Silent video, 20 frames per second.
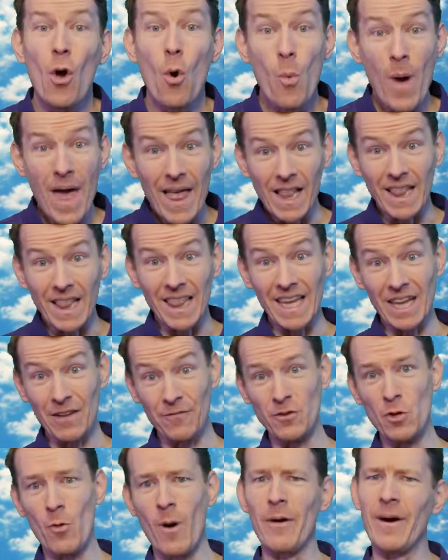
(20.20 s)
Well, if
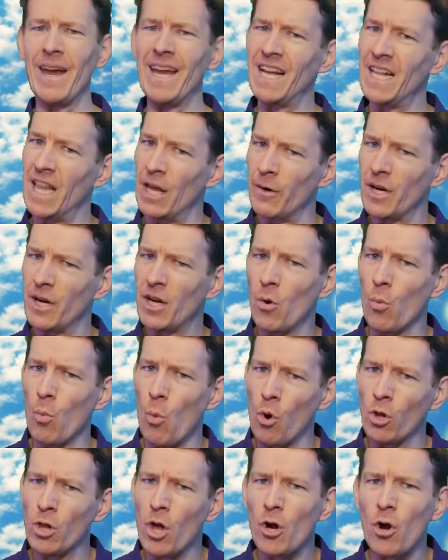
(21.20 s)
you are a cleric,
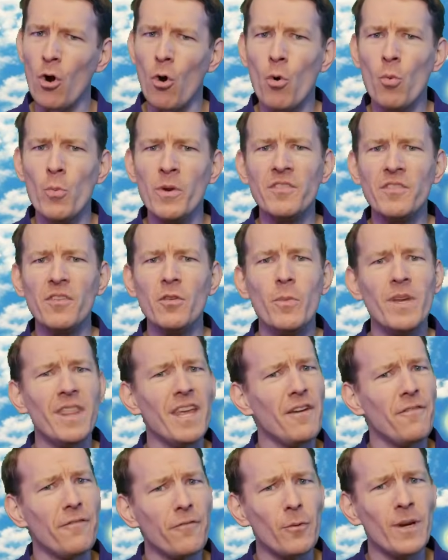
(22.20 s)
warlock, or wizard with
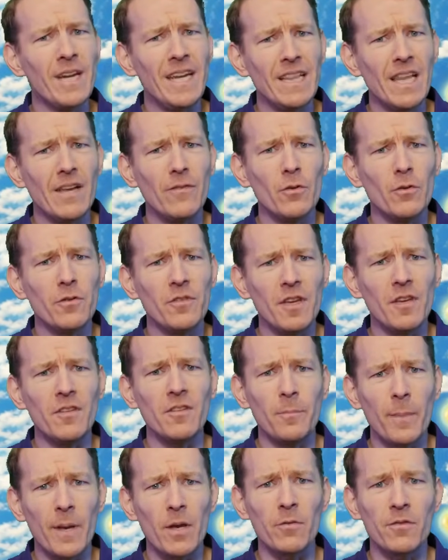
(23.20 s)
a free level 6
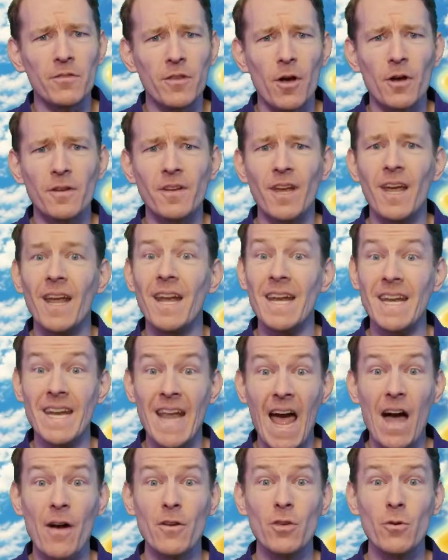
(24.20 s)
spell slot,
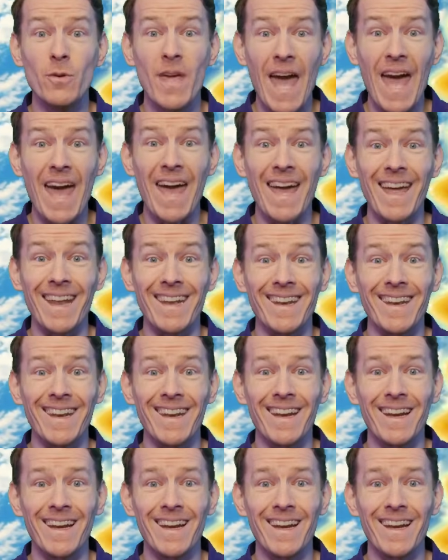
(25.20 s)
now you can.